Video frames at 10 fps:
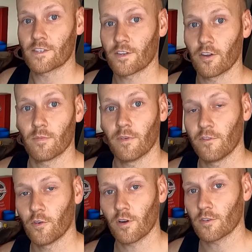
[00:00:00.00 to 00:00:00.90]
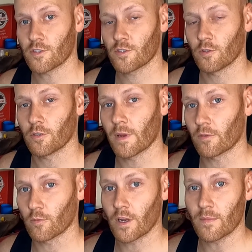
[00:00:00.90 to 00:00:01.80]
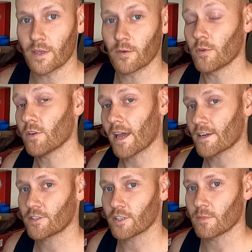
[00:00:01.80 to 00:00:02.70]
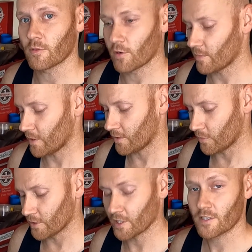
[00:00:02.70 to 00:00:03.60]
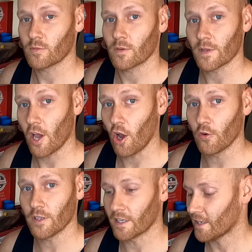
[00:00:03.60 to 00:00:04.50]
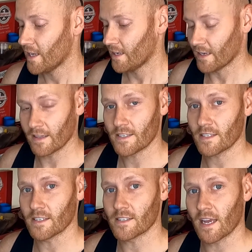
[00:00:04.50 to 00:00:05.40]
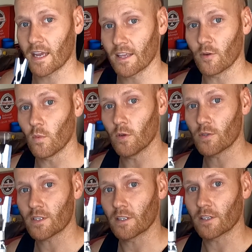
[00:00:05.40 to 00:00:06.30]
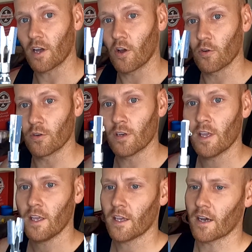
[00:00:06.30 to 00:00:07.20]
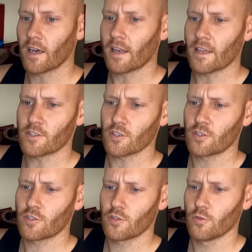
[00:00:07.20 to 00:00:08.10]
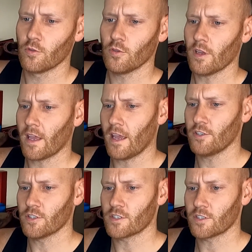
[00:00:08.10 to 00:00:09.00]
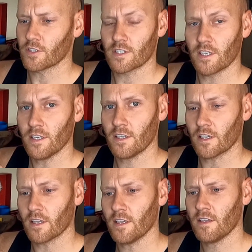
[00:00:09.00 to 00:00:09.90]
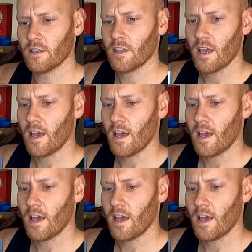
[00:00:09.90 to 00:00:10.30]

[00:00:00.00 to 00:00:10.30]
so before I was just talking about reaming it. We're not actually going to be reaming it, we just want to be honing it. Now this is a wheel cylinder hone. It has two edges just here and here